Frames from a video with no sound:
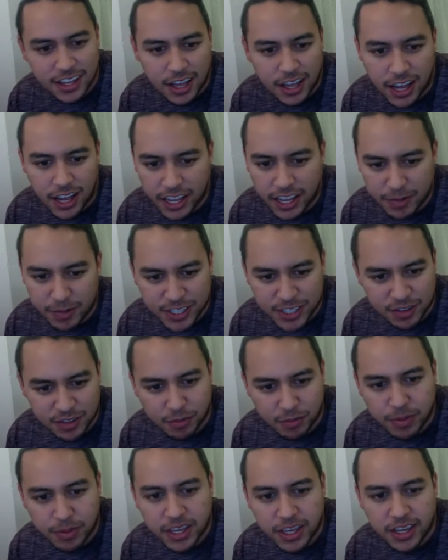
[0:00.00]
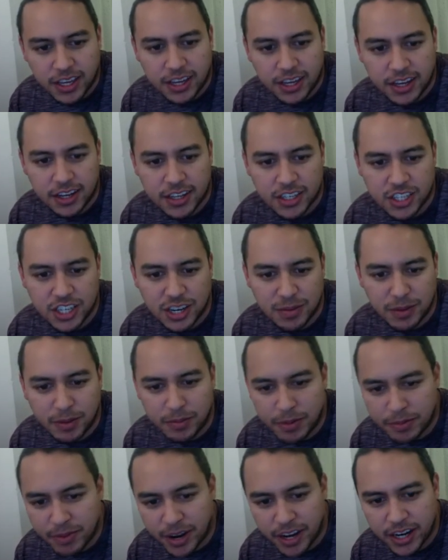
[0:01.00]
I gave myself a B, JV
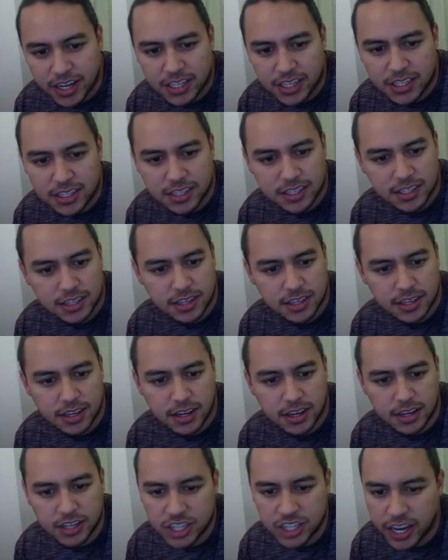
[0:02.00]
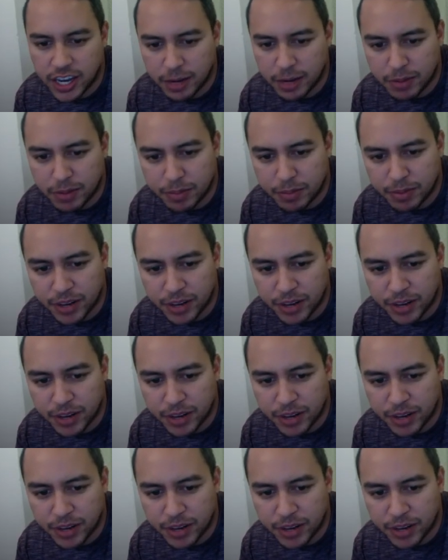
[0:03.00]
B-, Shane B+,